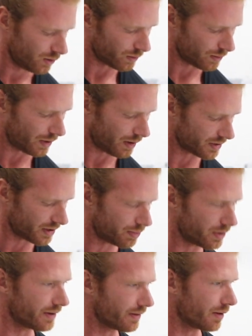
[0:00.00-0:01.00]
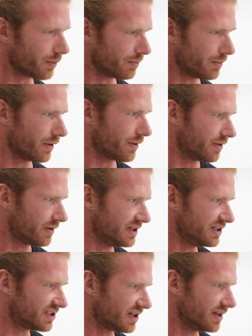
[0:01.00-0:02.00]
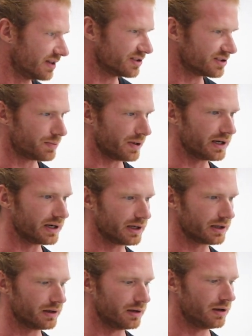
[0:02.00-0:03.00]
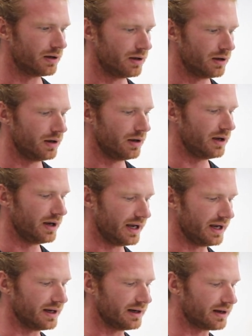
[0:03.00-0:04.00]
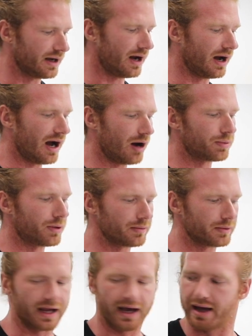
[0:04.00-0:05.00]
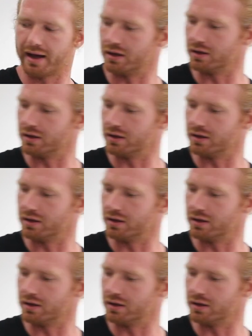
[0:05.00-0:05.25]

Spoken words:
we're probably going to play around with both of these in this painting, and I'll probably add a